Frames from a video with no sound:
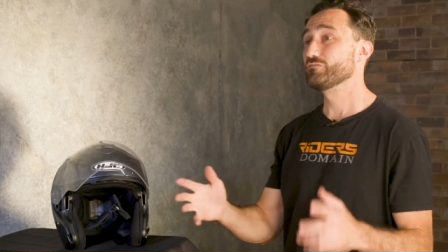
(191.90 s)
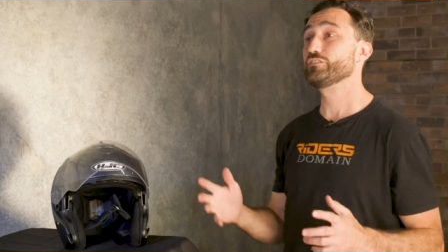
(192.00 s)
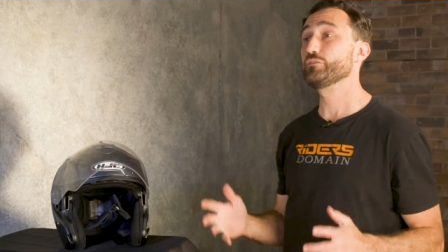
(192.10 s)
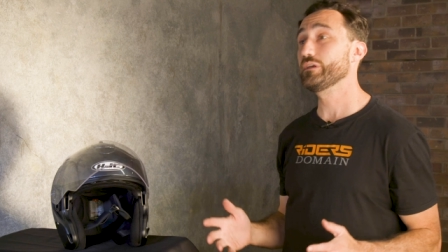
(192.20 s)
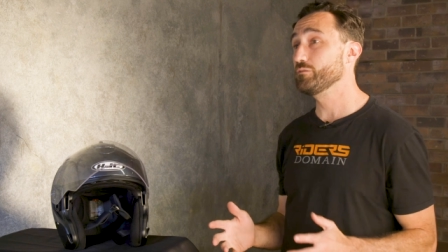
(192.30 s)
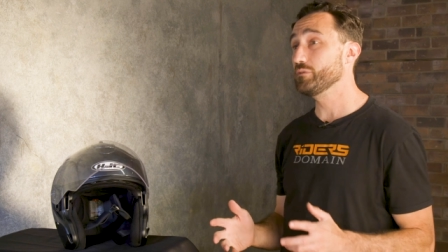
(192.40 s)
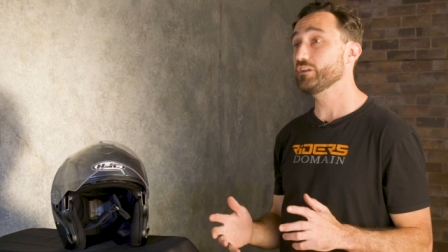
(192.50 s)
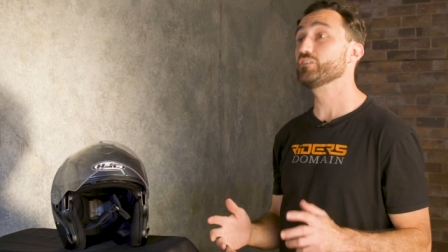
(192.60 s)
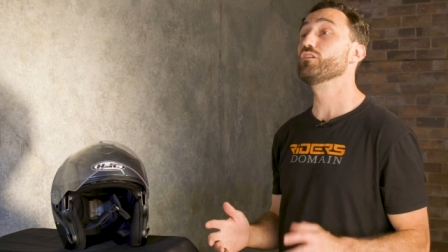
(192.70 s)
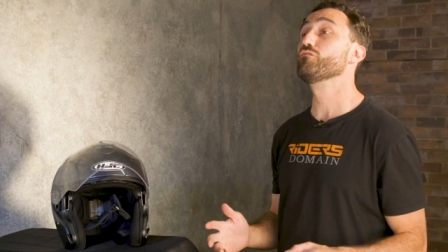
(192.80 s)
But for you
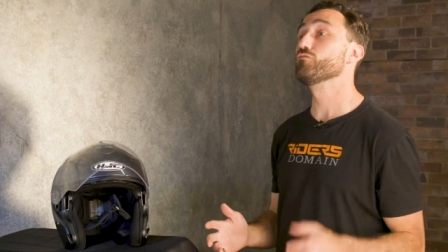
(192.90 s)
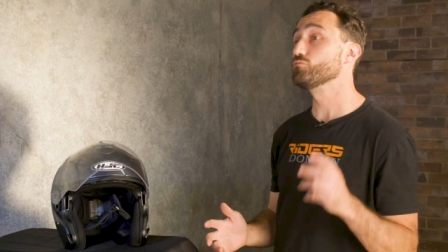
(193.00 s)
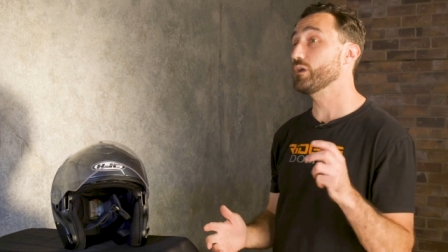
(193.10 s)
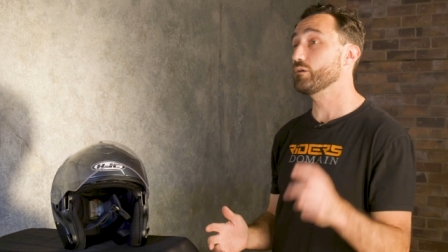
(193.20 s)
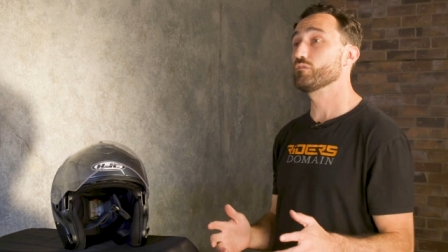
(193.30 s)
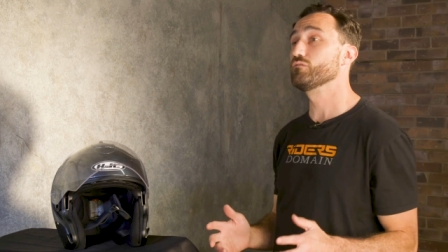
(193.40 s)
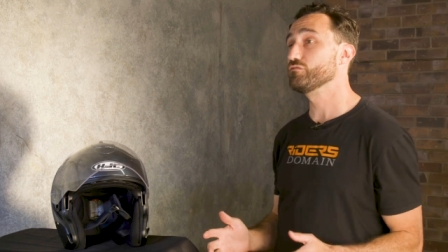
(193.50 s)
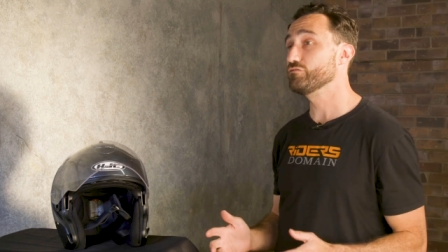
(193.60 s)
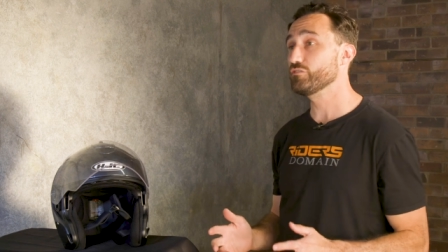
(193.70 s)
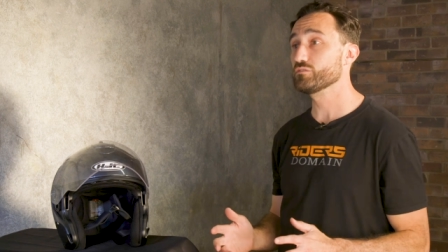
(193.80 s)
intermediate oval, round
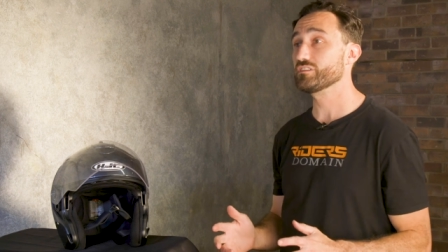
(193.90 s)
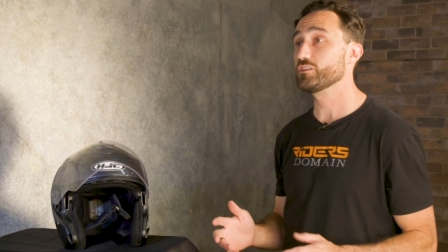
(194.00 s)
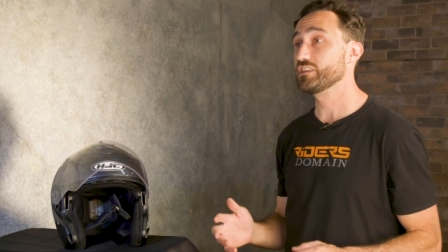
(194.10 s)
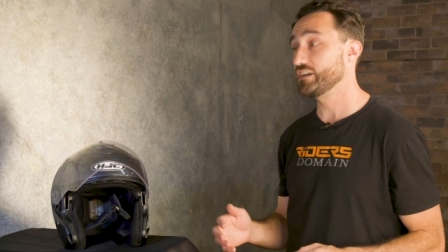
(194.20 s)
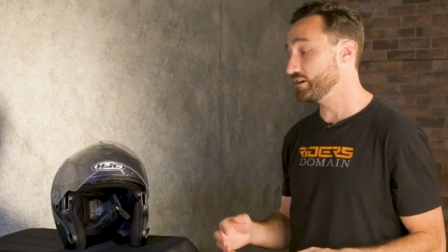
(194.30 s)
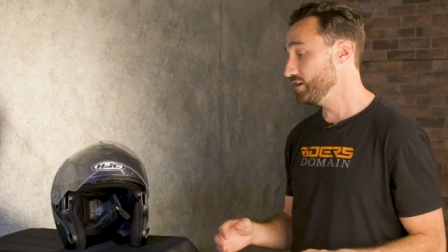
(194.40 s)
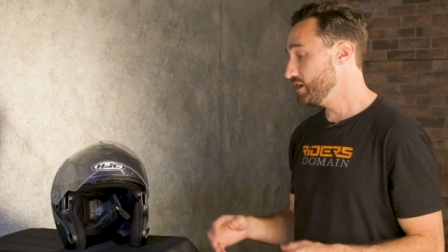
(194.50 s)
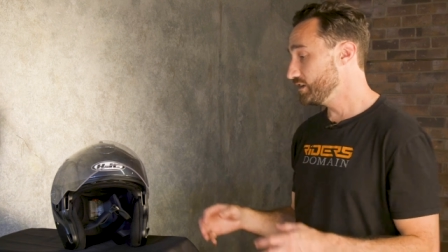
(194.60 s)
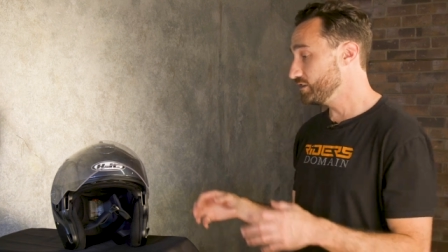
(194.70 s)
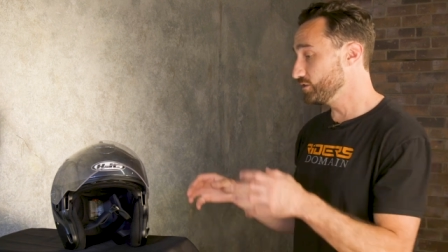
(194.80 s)
oval folks out there,
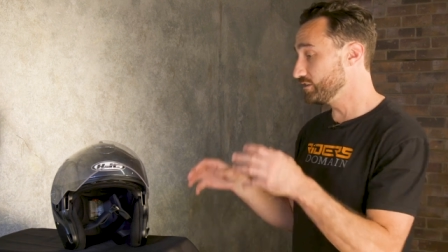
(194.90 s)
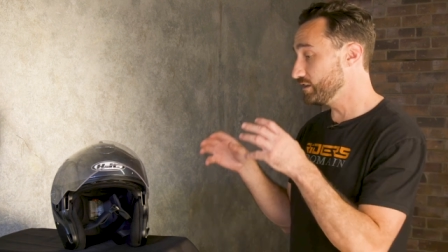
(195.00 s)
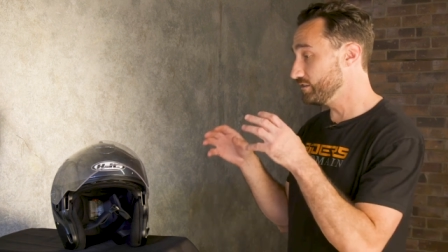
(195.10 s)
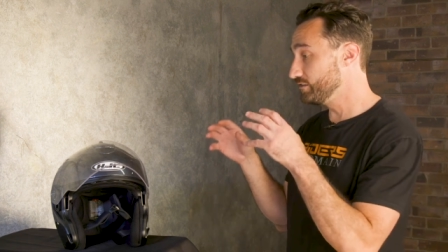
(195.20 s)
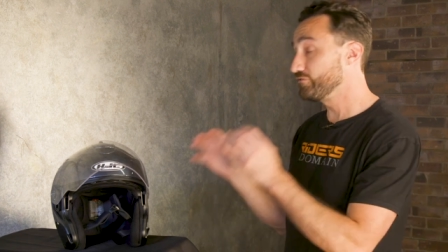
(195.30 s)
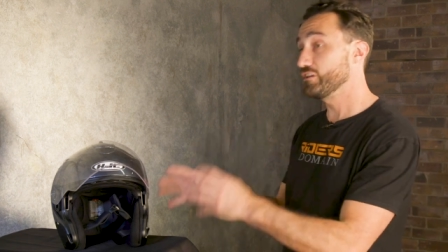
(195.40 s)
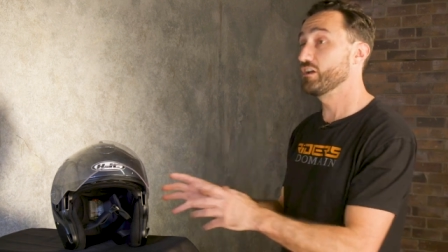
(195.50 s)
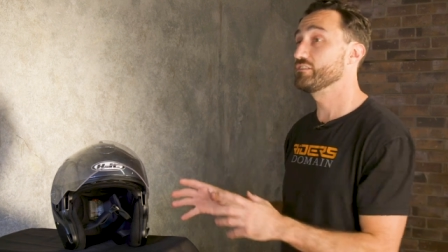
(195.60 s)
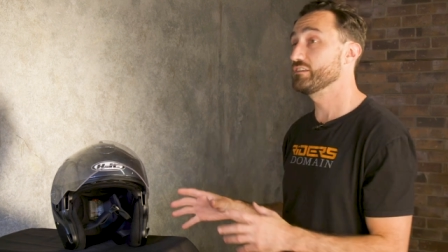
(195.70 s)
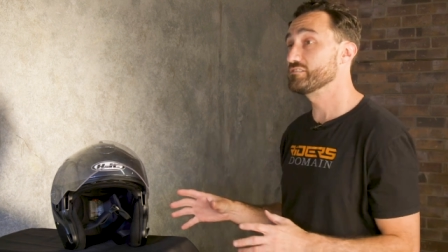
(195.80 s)
you know, the, the fit
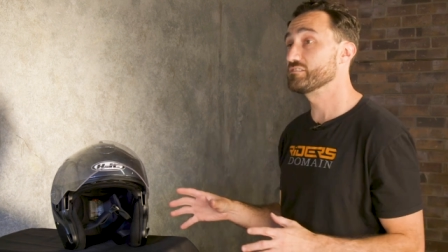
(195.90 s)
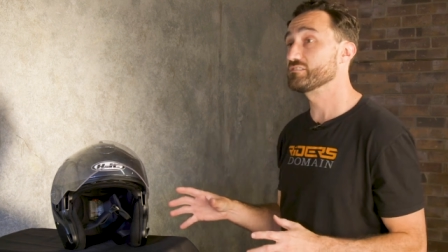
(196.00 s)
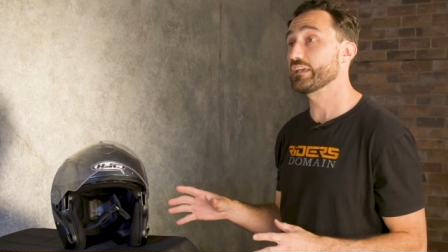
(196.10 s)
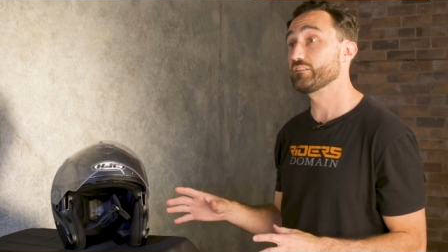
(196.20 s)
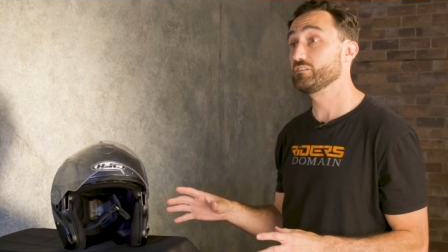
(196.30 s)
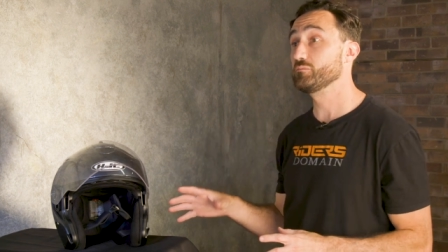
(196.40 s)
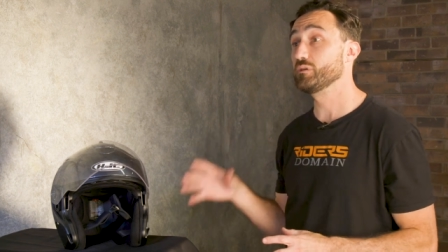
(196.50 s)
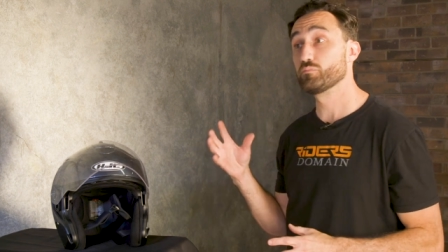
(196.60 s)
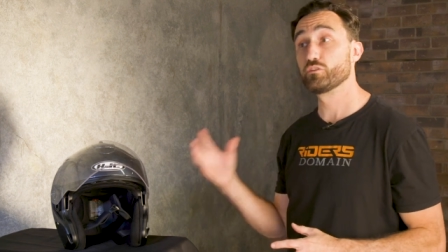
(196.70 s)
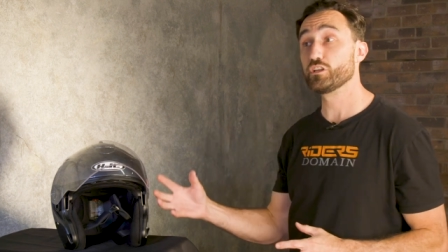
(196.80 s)
on this is likely to
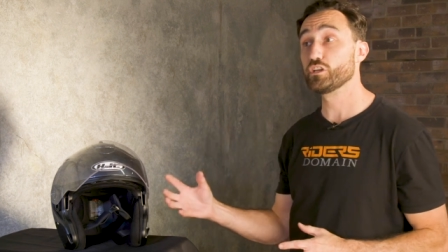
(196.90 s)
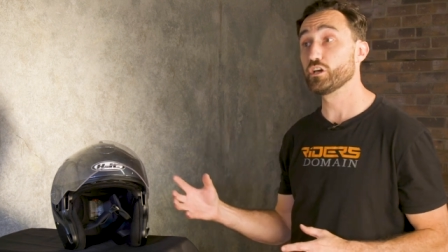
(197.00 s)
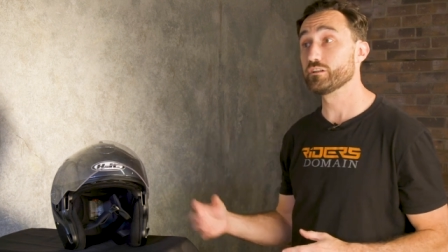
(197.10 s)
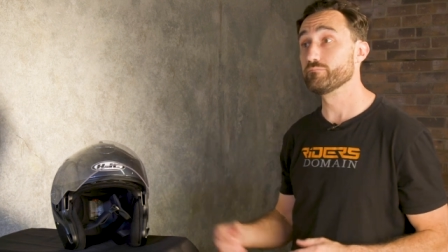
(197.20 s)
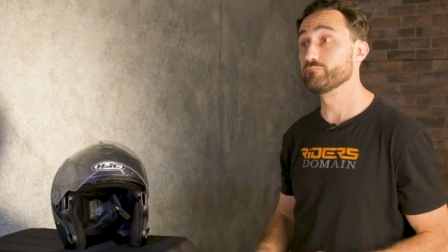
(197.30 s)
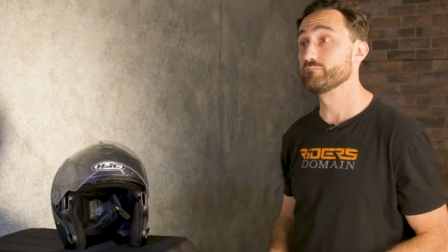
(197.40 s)
be pretty good.